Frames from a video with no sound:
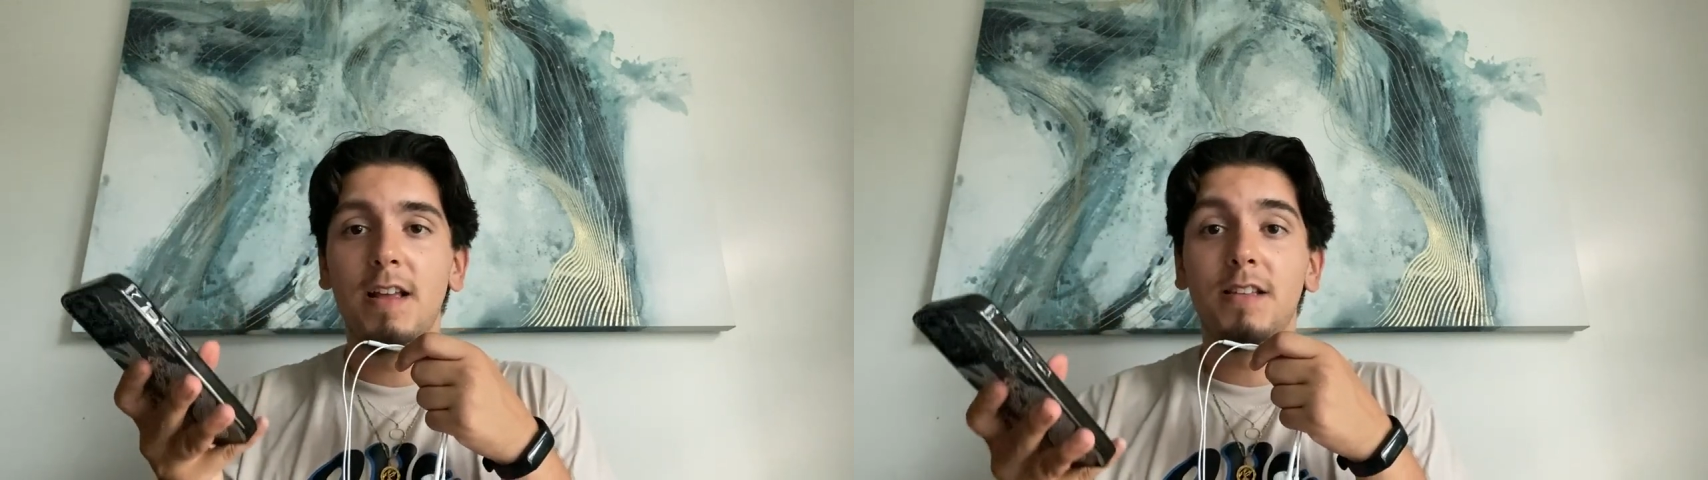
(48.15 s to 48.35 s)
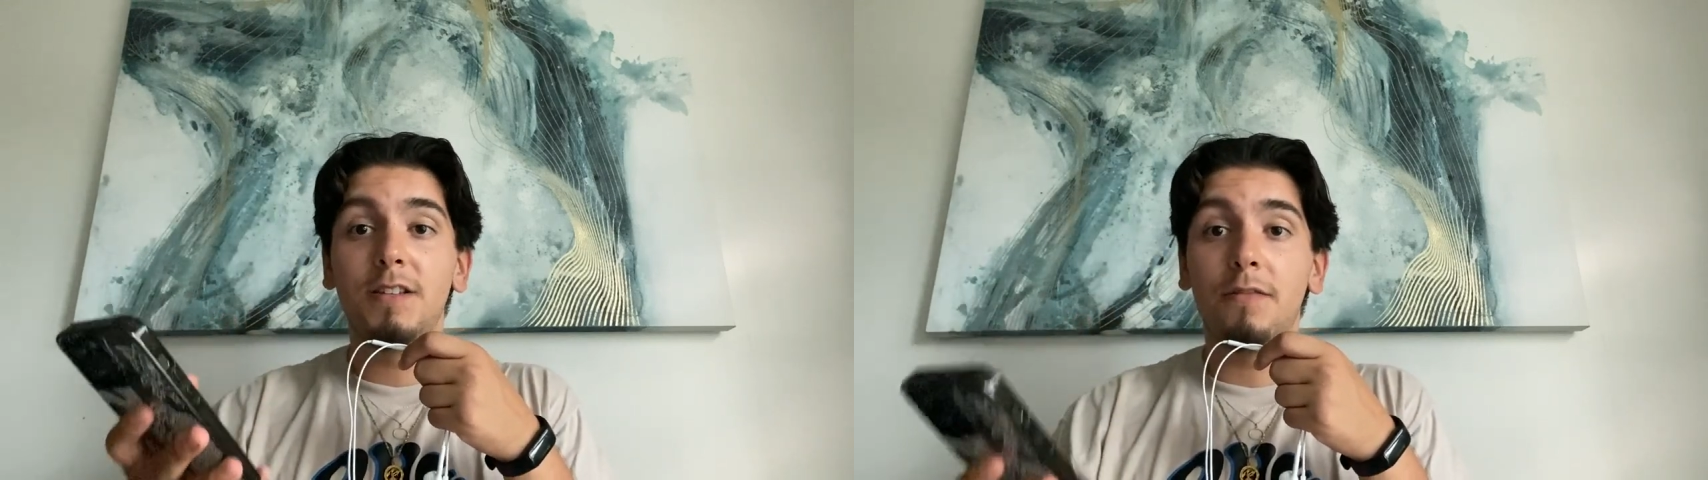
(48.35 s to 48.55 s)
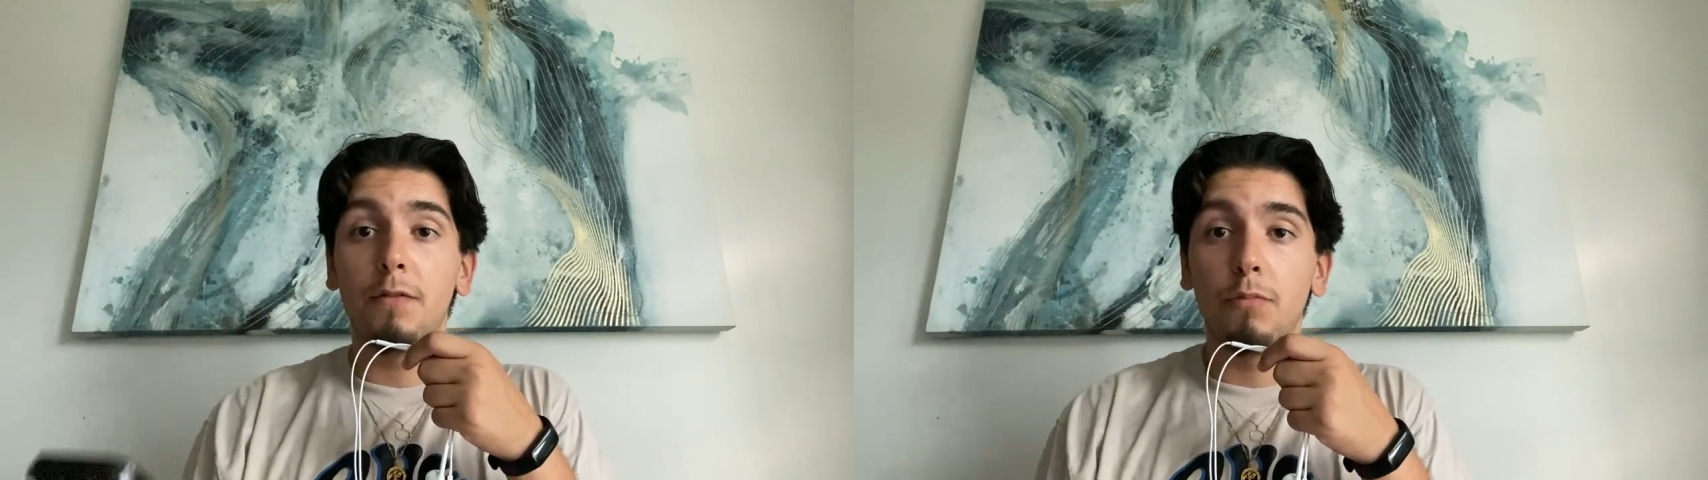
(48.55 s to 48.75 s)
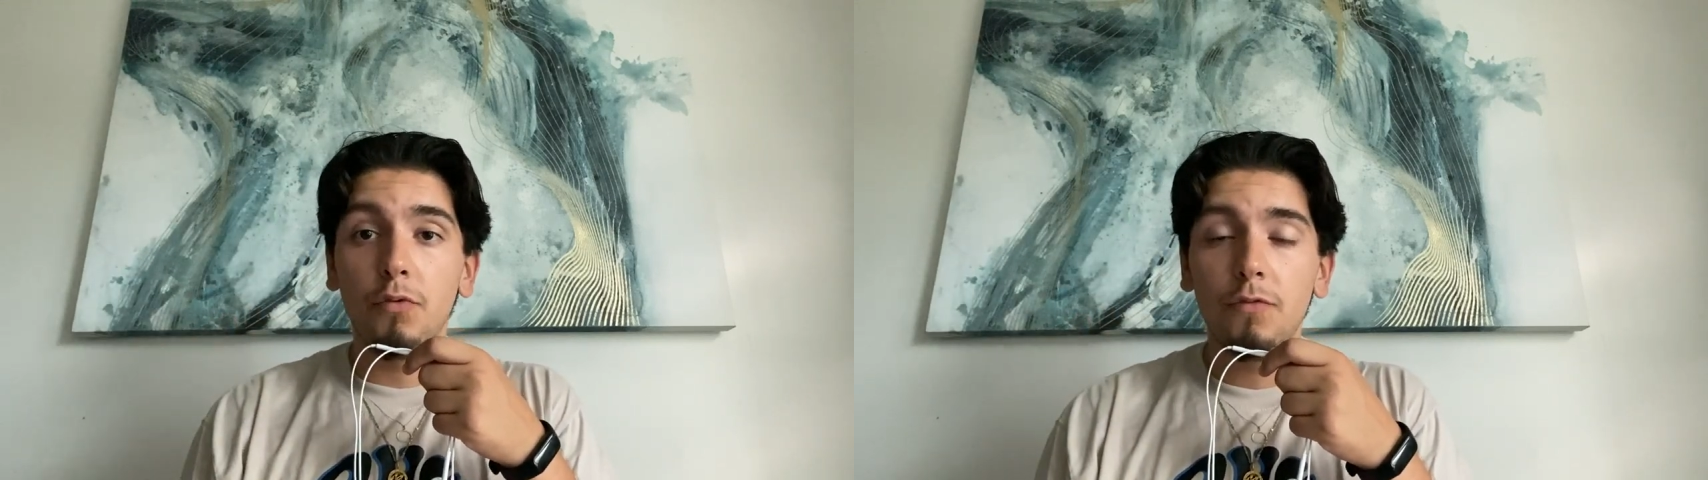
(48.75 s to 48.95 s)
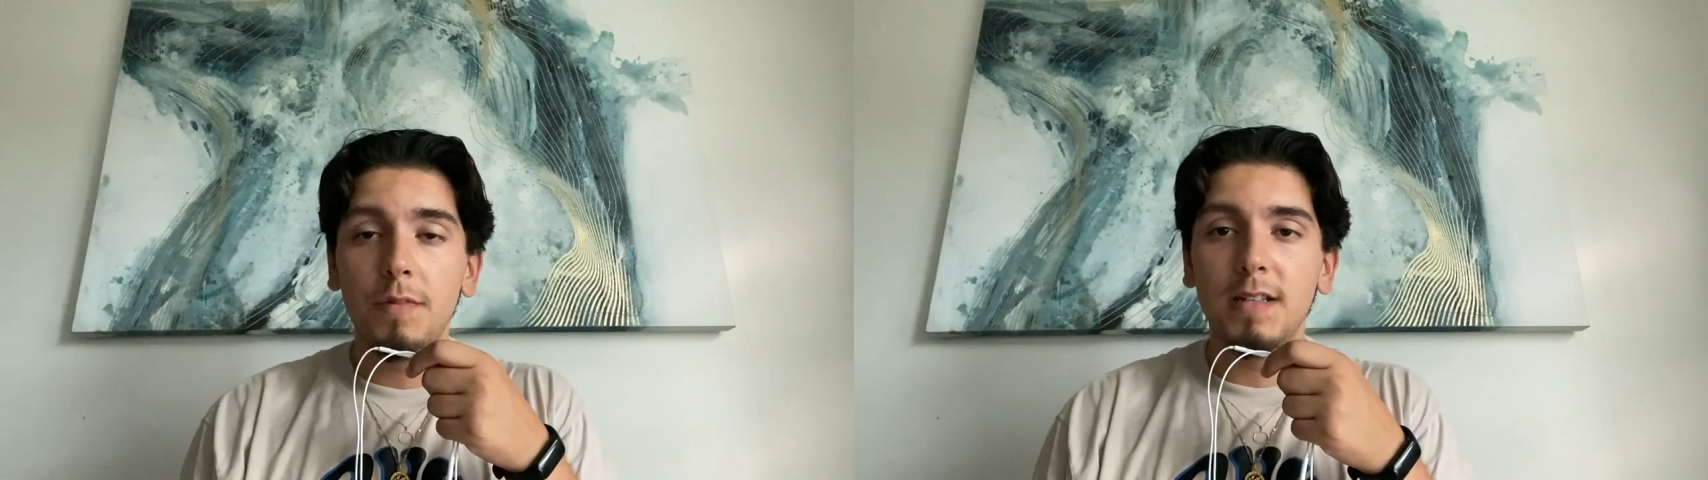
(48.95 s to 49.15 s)

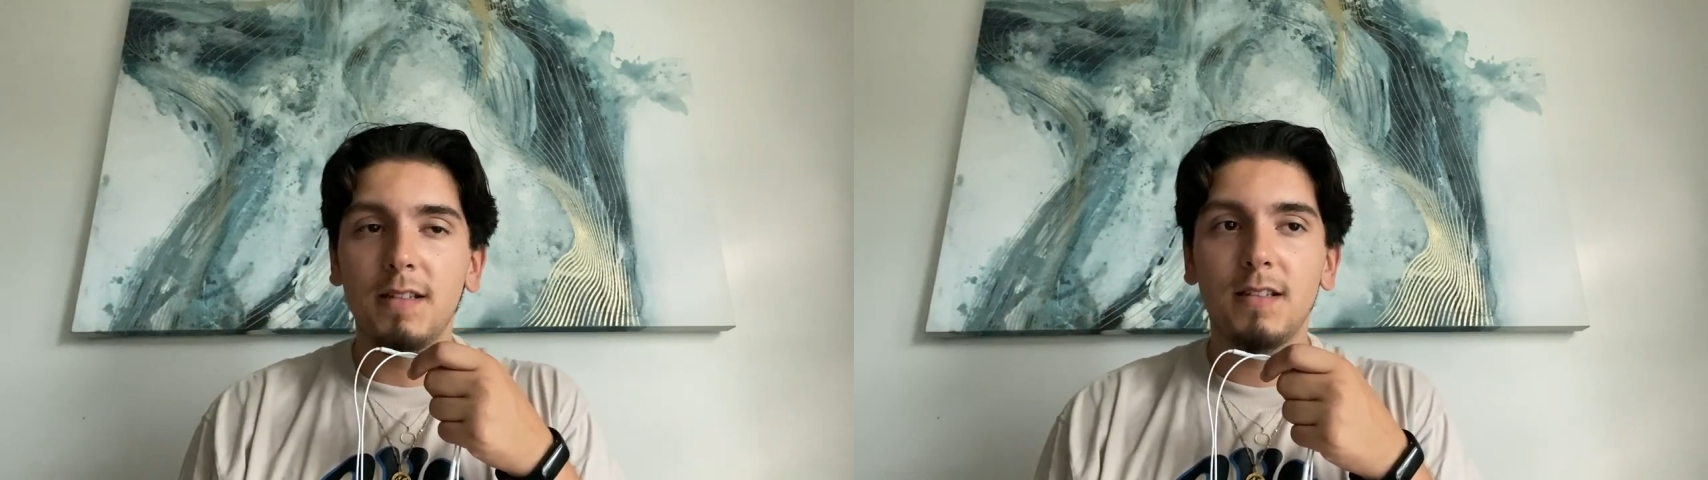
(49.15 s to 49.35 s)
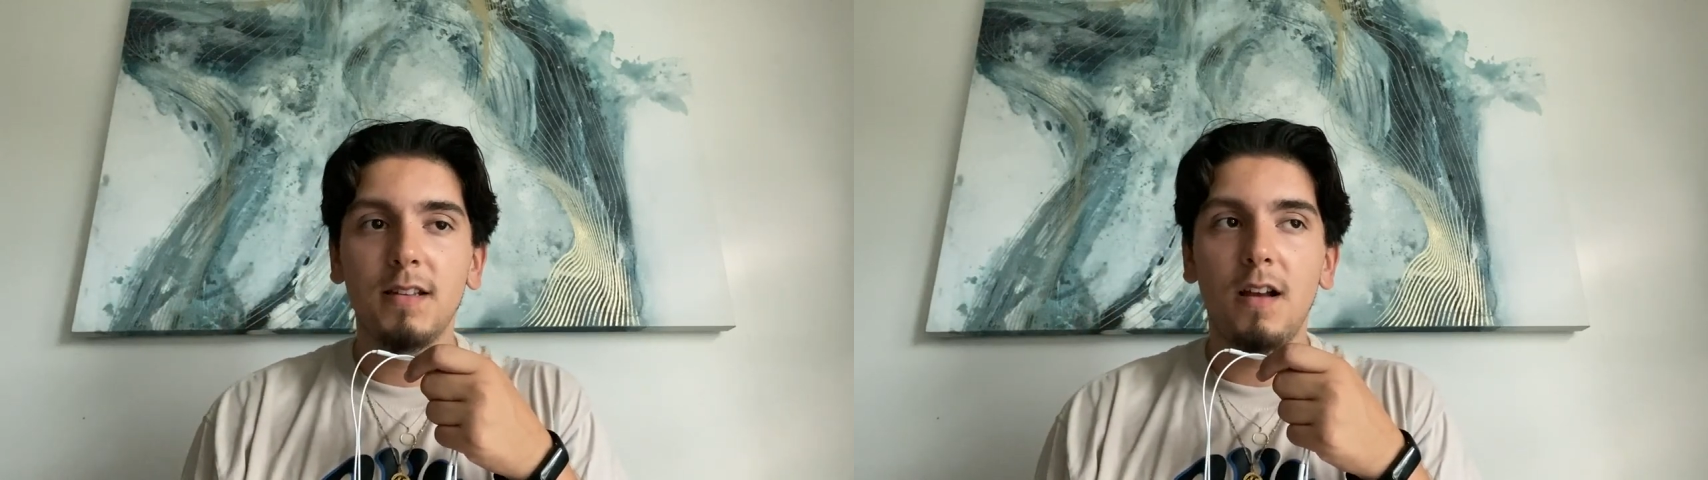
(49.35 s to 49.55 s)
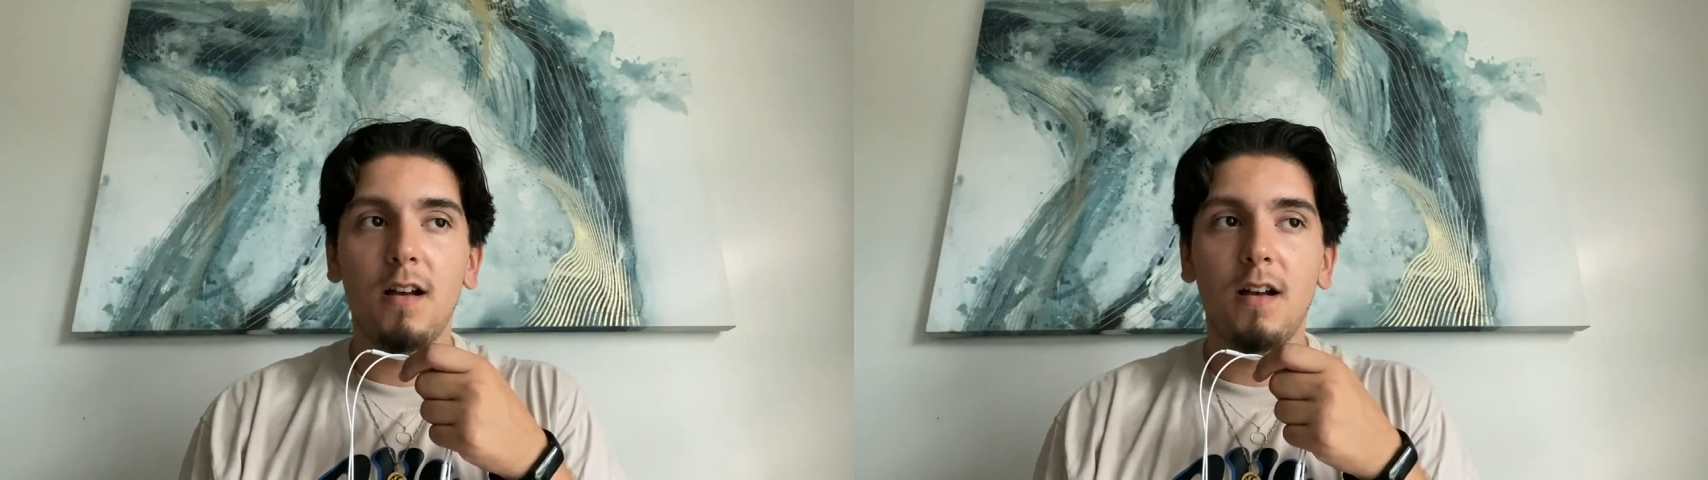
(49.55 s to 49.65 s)
self-improvements,